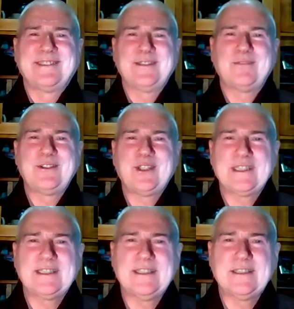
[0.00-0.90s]
And
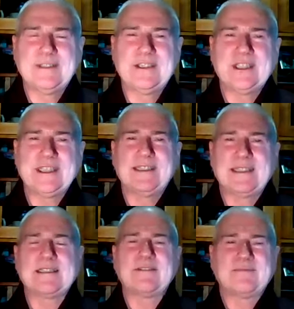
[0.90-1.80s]
rejoice in the
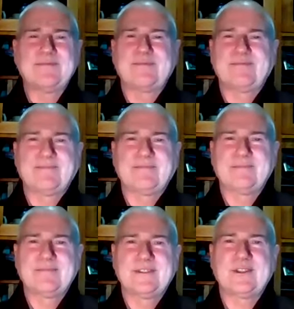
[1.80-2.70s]
rejoicing.
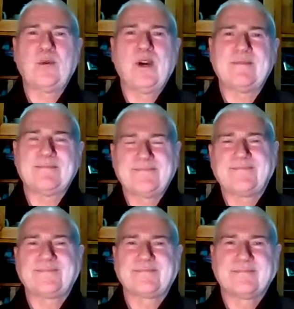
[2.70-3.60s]
So on.
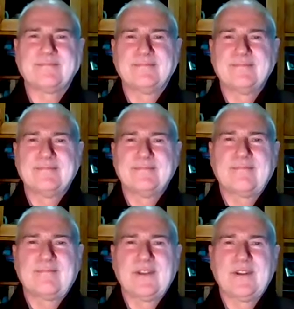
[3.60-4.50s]

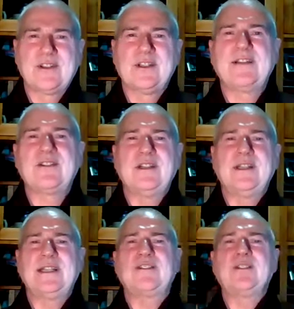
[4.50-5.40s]
So now let's